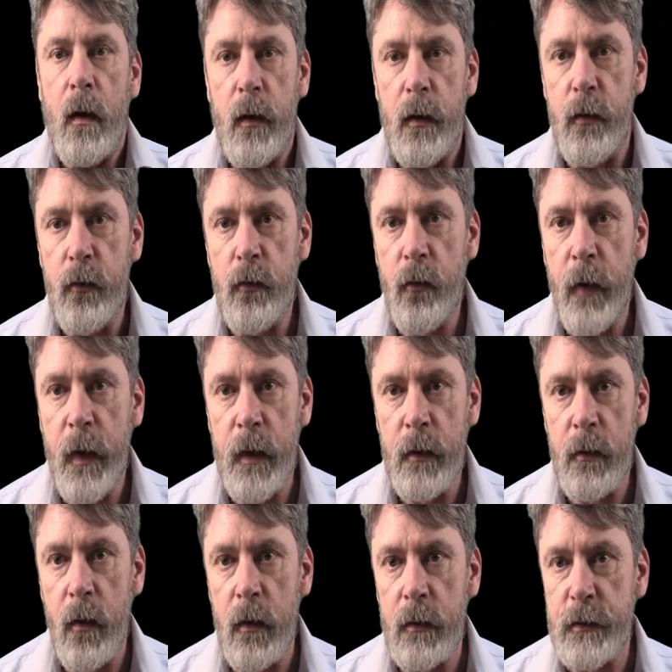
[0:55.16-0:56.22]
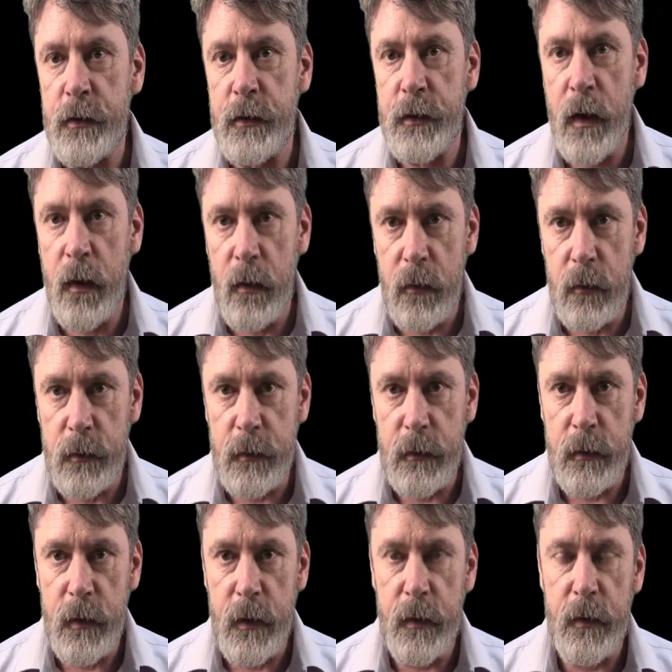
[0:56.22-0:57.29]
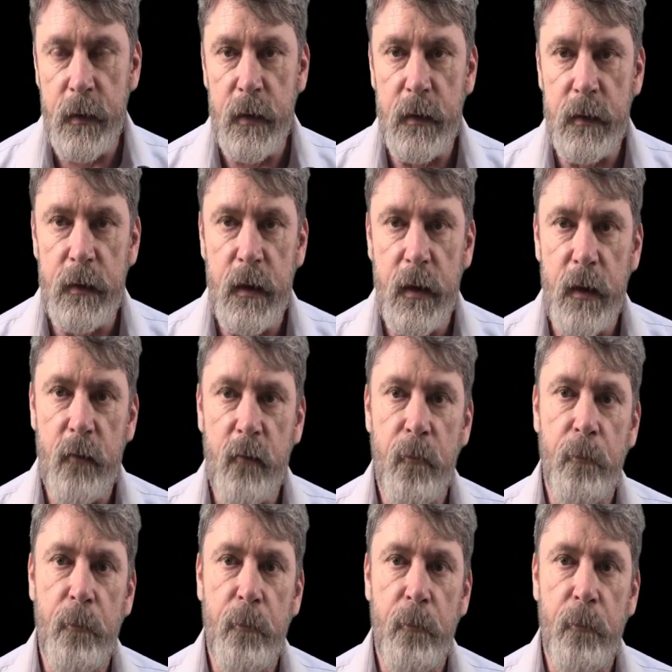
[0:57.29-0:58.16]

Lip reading: Ukraine launched shells into the city of